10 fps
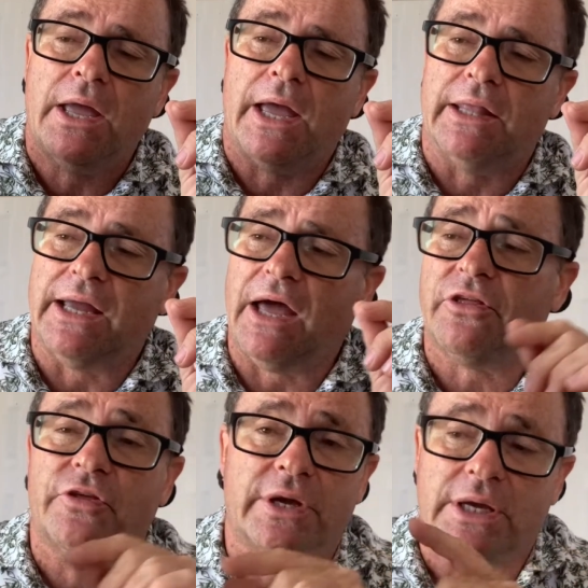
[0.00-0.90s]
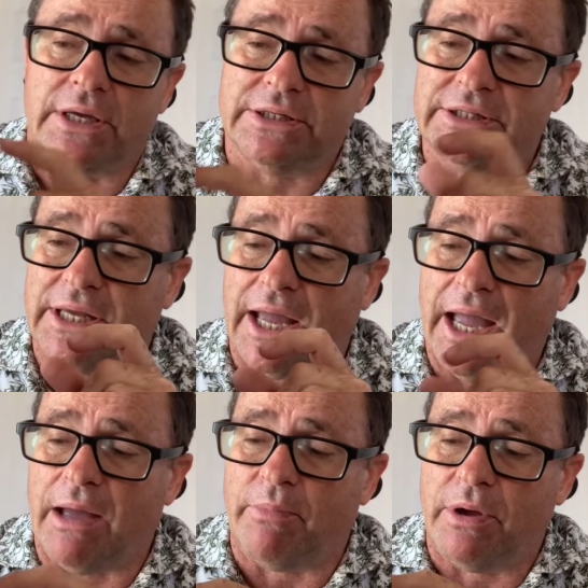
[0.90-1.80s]
And the other thing is the
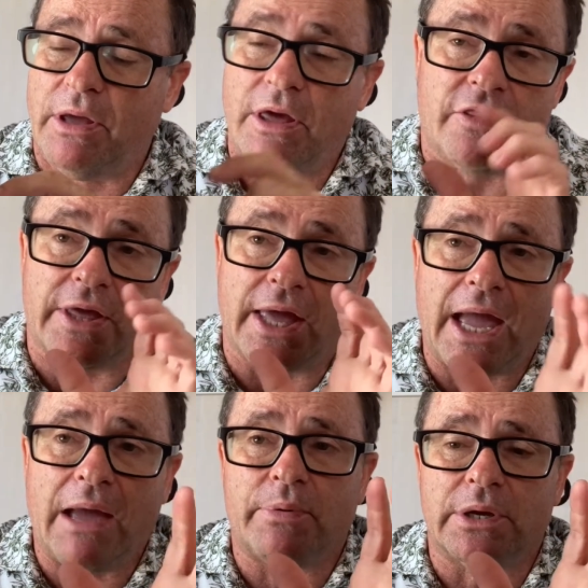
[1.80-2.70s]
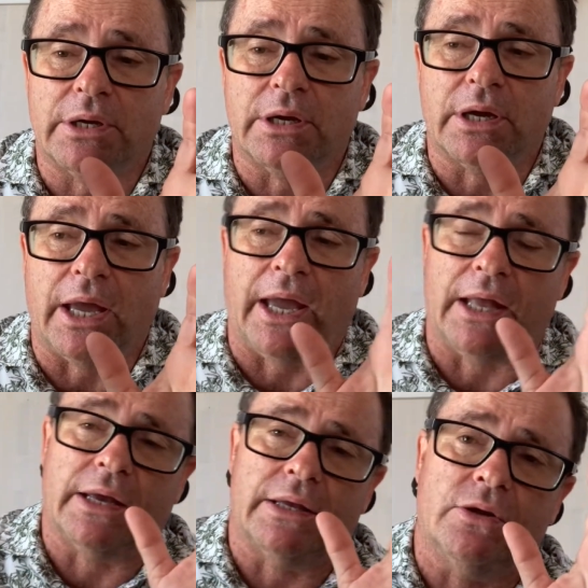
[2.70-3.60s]
app. The app, and
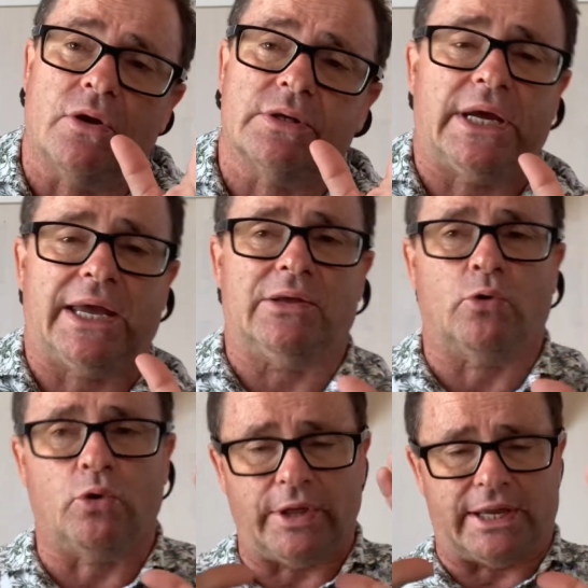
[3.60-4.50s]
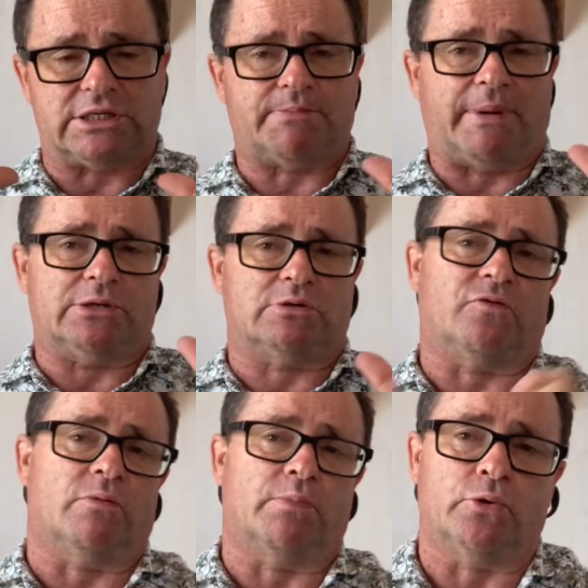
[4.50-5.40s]
then not taking all that space of your
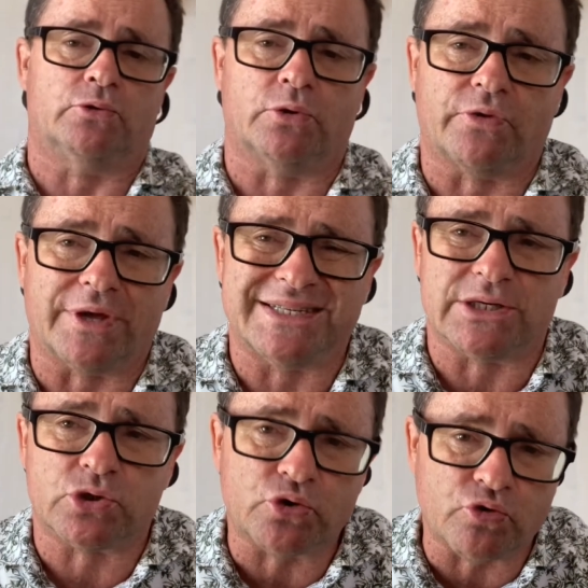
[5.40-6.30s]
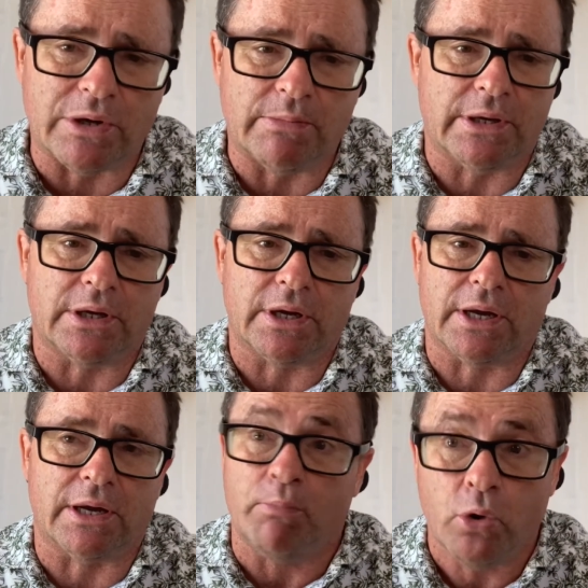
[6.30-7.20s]
Bluetooth, is extremely
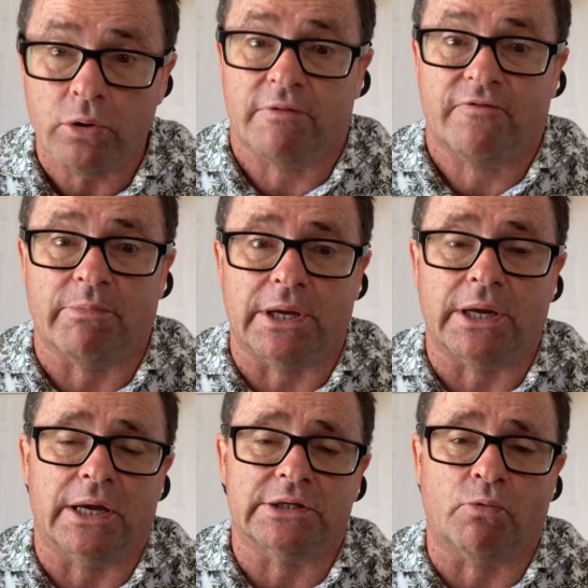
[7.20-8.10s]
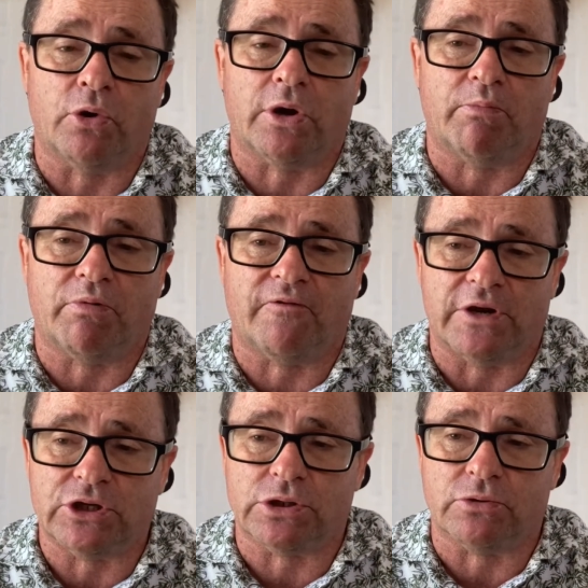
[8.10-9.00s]
important for me as a working
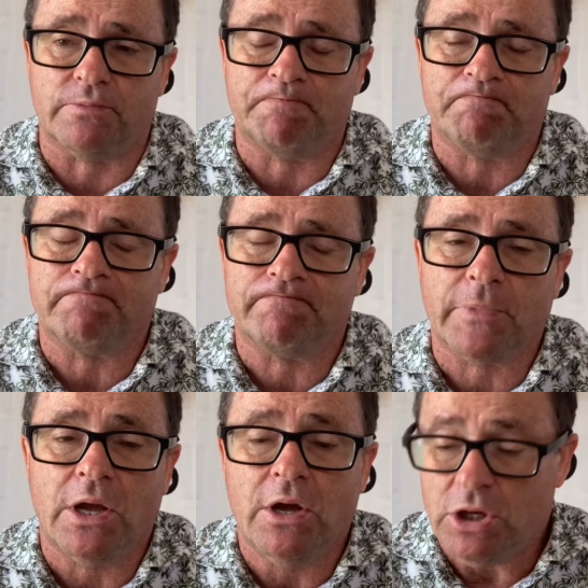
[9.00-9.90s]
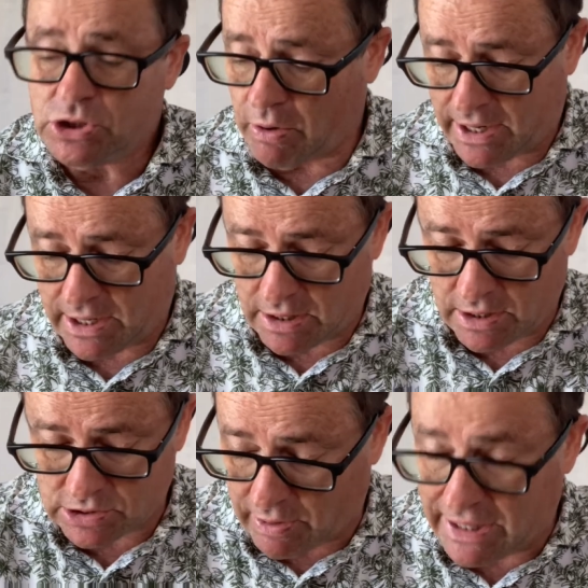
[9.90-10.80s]
professional. So I
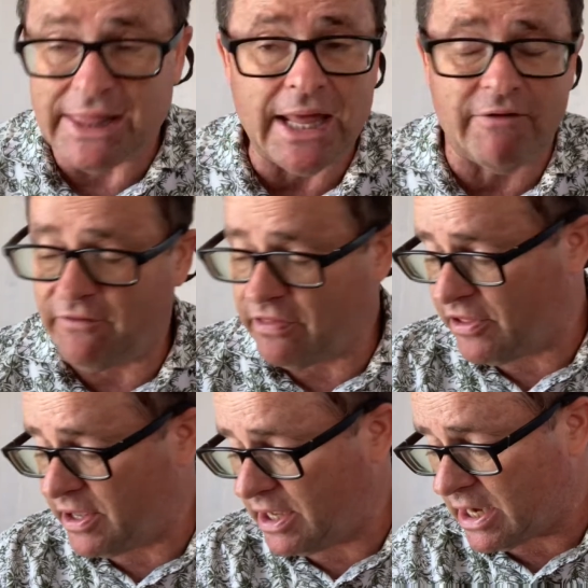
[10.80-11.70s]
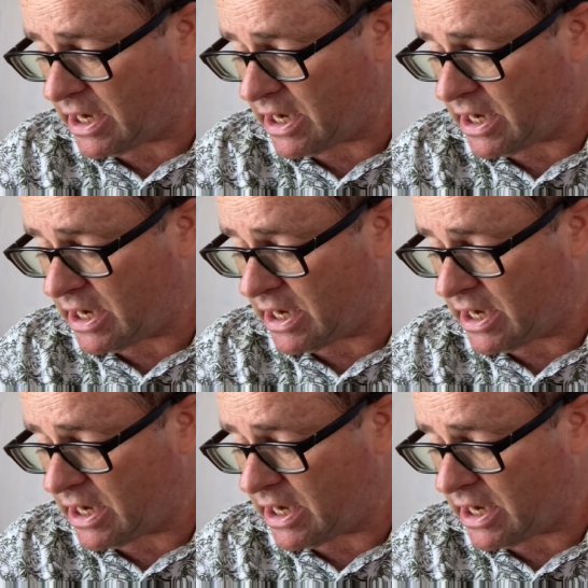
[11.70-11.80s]
love the